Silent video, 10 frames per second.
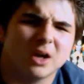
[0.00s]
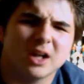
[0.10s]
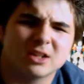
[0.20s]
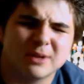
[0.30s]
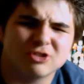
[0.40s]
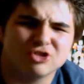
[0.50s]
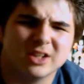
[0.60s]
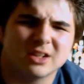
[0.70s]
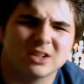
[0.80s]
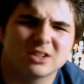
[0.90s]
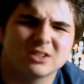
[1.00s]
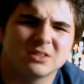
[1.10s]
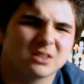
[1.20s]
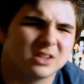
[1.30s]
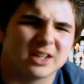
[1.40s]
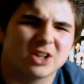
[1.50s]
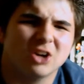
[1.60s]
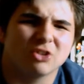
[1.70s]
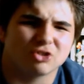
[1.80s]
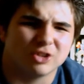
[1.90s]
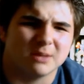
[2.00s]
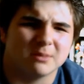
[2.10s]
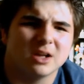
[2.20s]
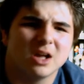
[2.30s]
especially, like, color scheme,